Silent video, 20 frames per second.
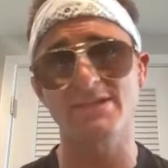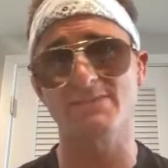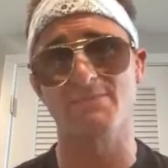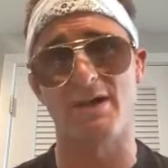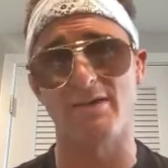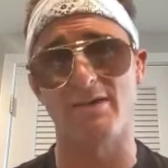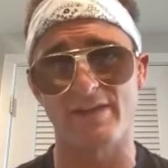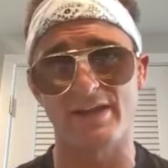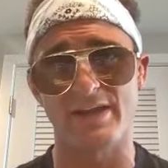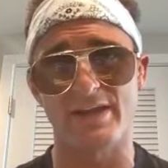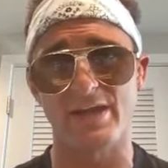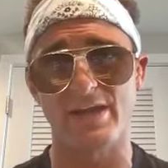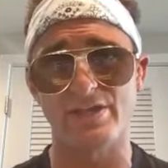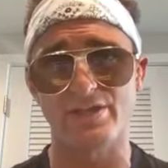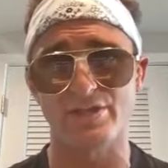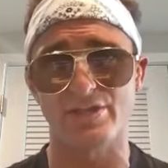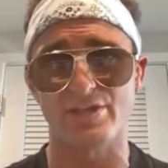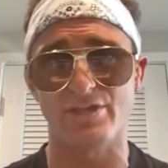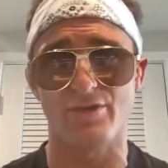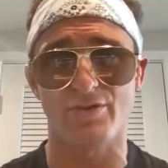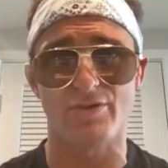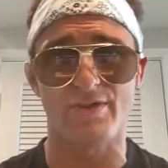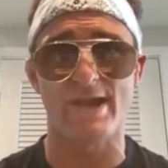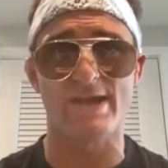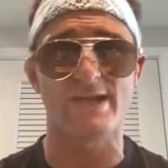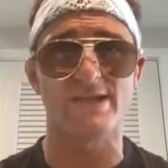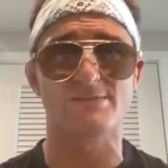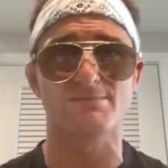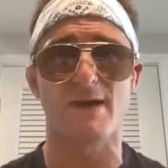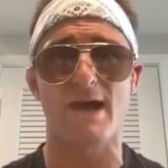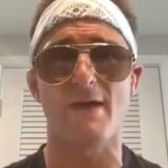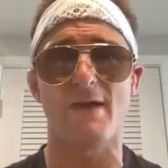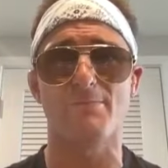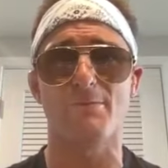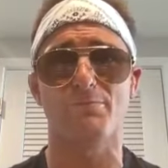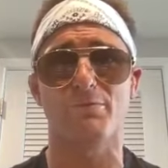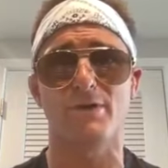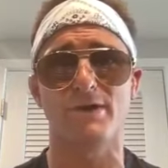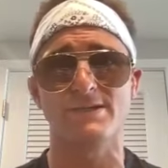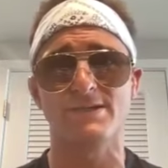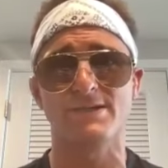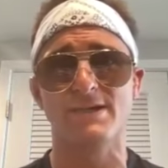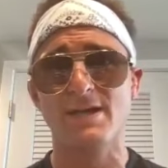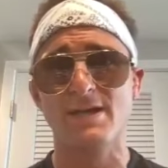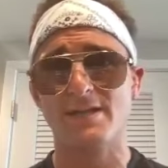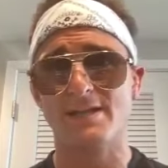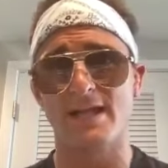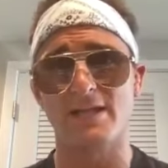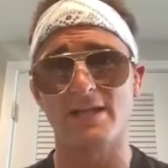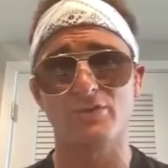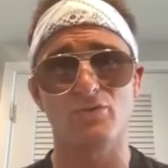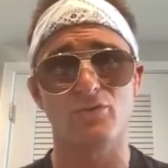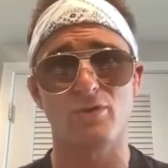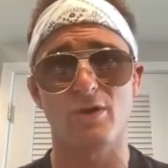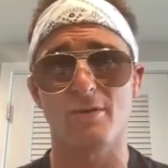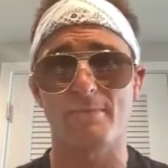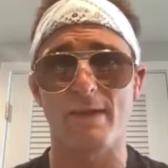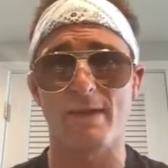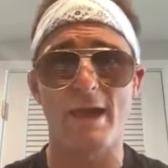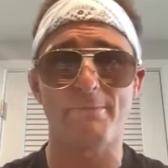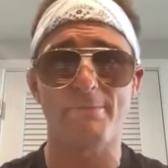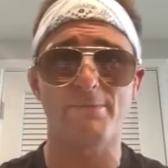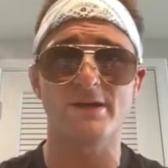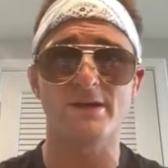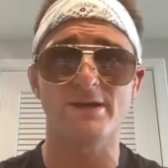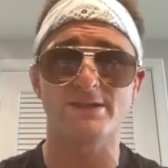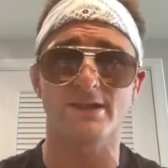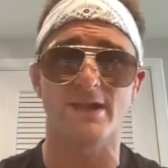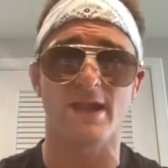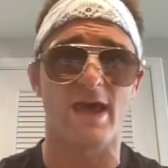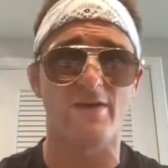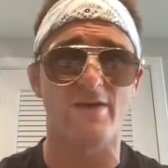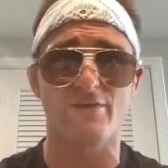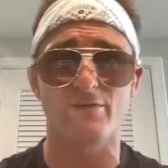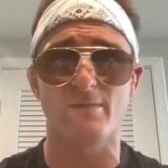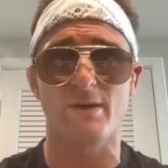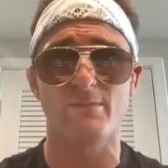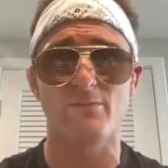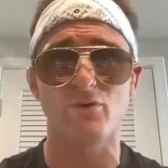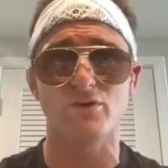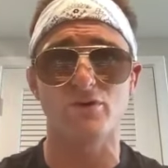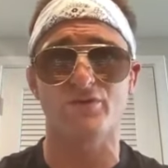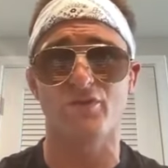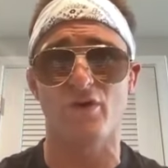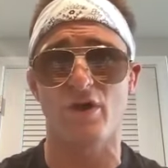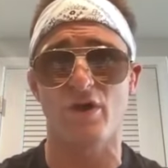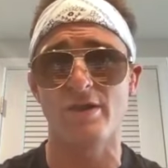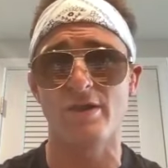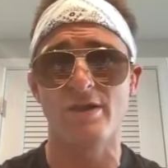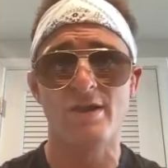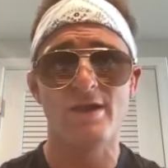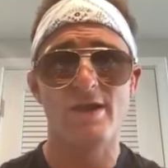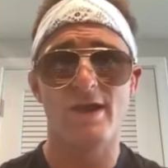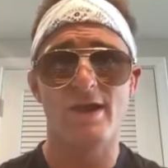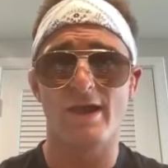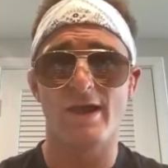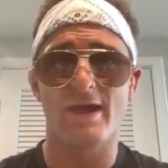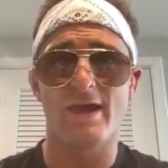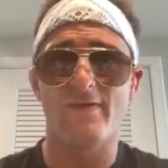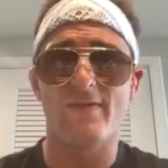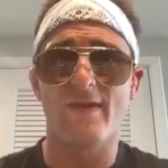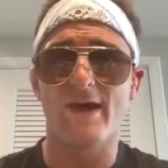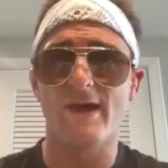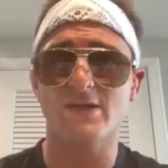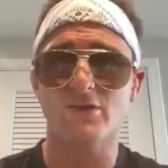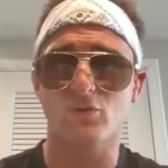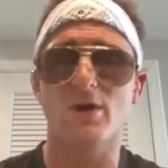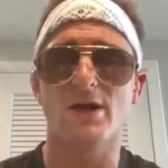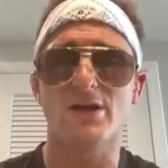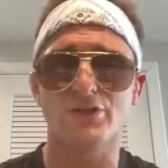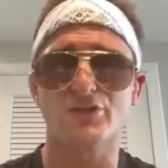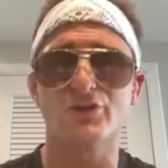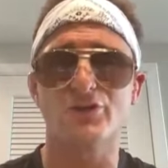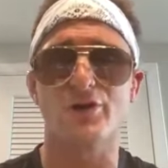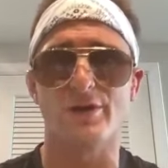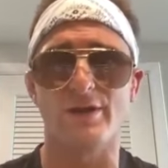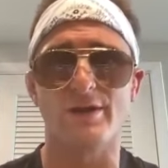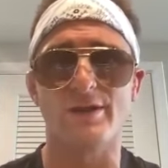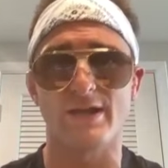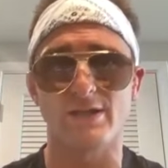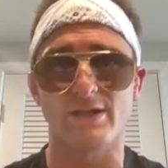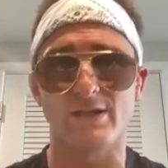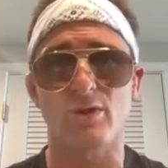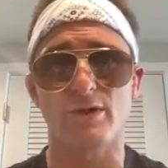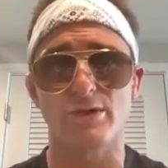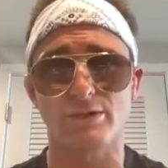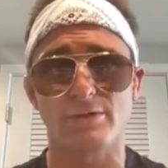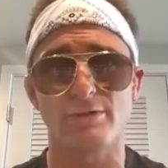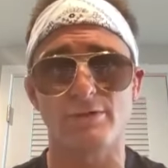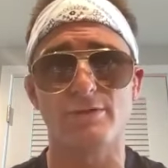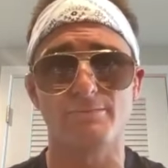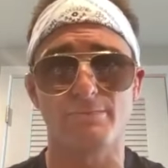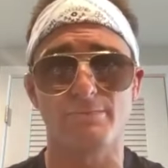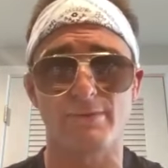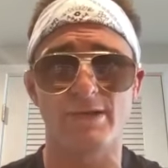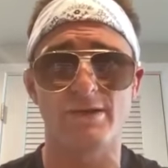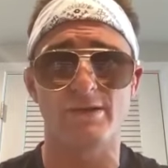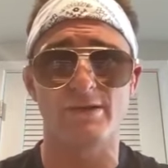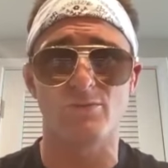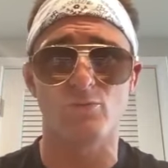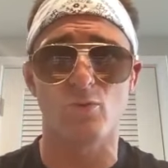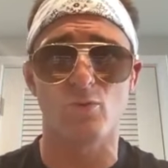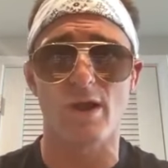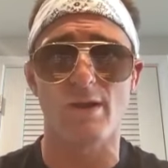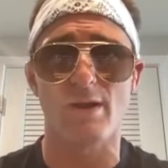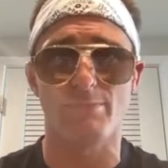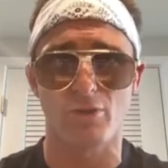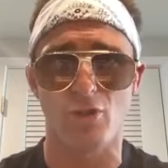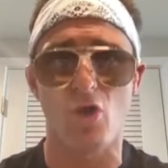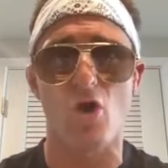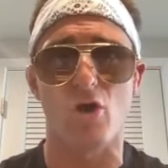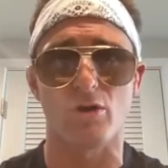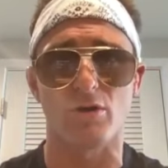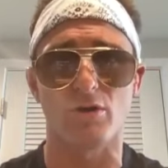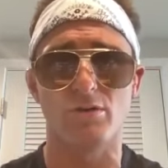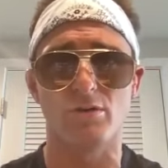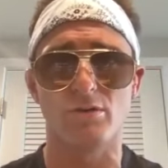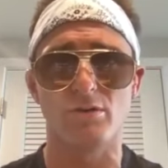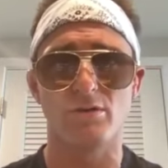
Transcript: is my vacation. You know, that is my happy place. That's where I'm happiest and having my most fun. And, and that's where I should. And that's where I should be and where I belong.